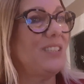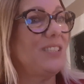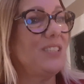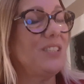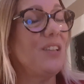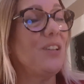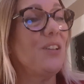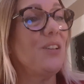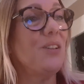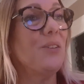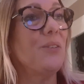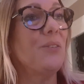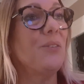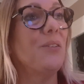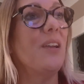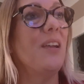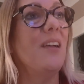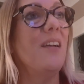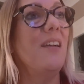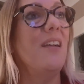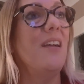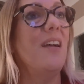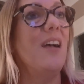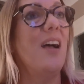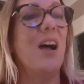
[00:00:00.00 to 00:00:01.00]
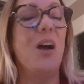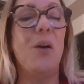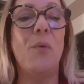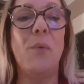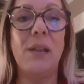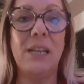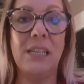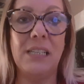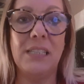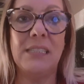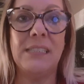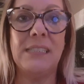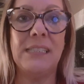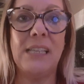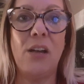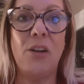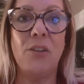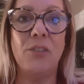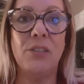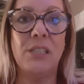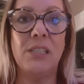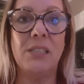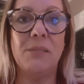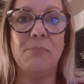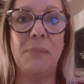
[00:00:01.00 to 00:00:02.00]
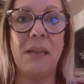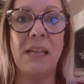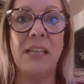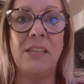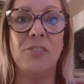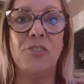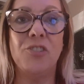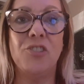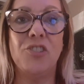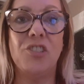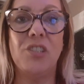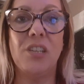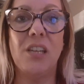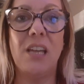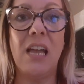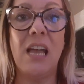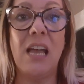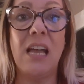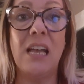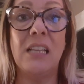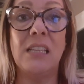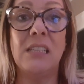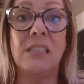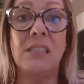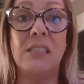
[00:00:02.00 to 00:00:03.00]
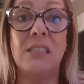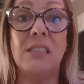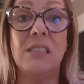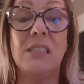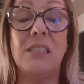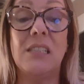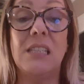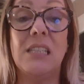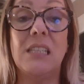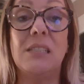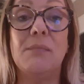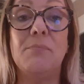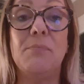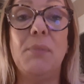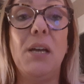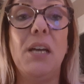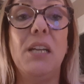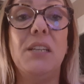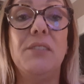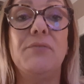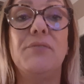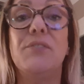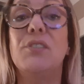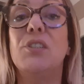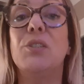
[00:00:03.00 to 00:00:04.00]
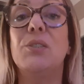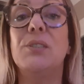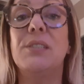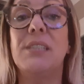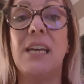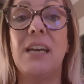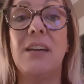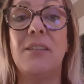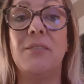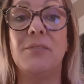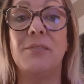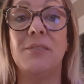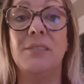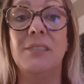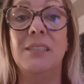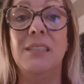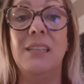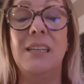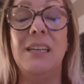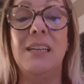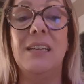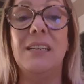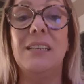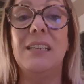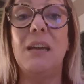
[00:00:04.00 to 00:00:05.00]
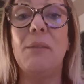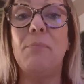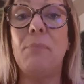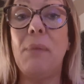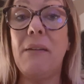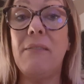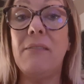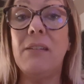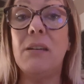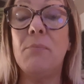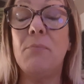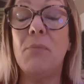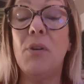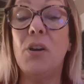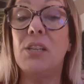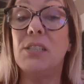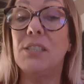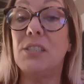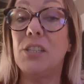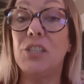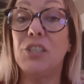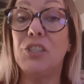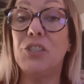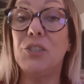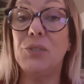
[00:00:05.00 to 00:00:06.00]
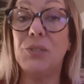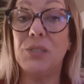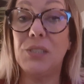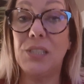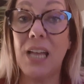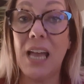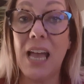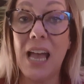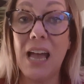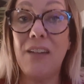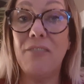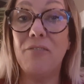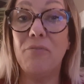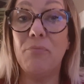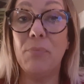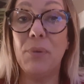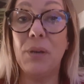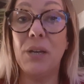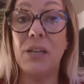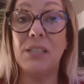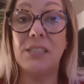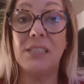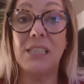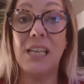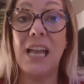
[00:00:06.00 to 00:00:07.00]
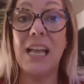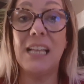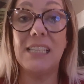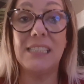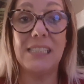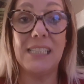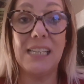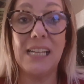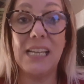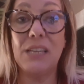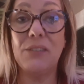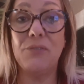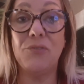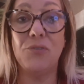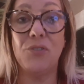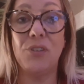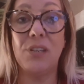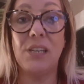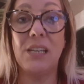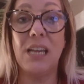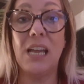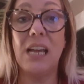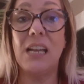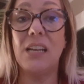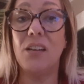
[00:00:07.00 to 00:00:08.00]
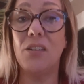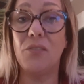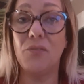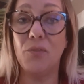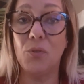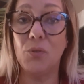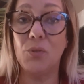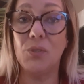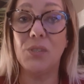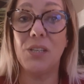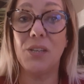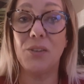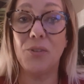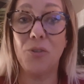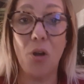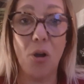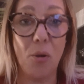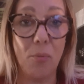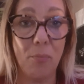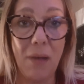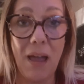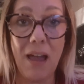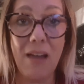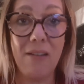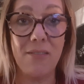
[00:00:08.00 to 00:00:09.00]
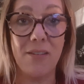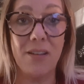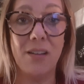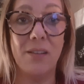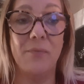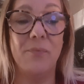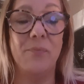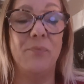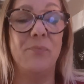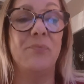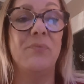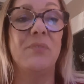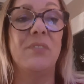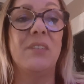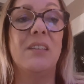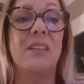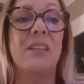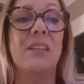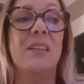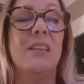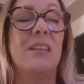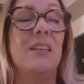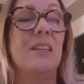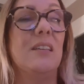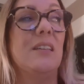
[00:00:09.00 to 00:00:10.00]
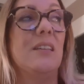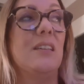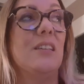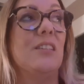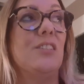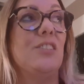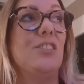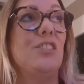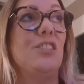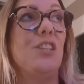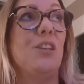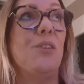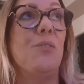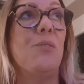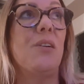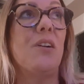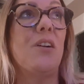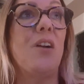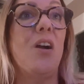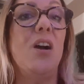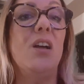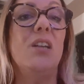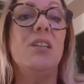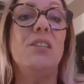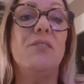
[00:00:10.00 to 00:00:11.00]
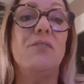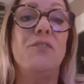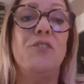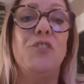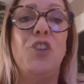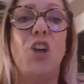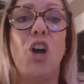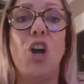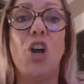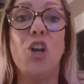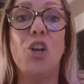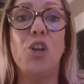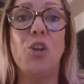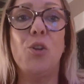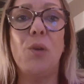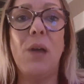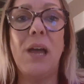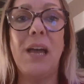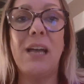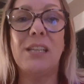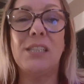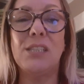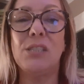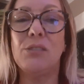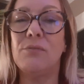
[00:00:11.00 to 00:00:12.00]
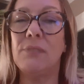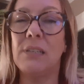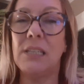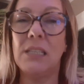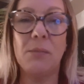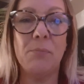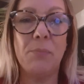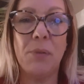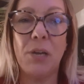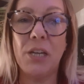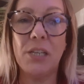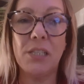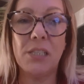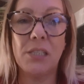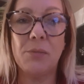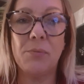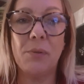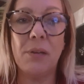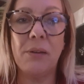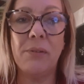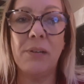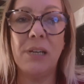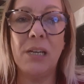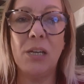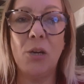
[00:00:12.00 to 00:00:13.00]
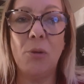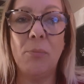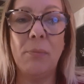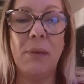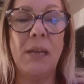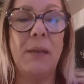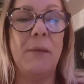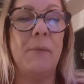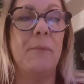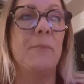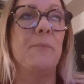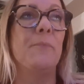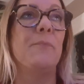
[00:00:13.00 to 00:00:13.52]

So I went and sat on this bench, and this bird flew down. Now, bearing in mind, I used to have birds. I had an aviary, and I've also got a parrot. So I kind of know how to read a bird as well a little bit.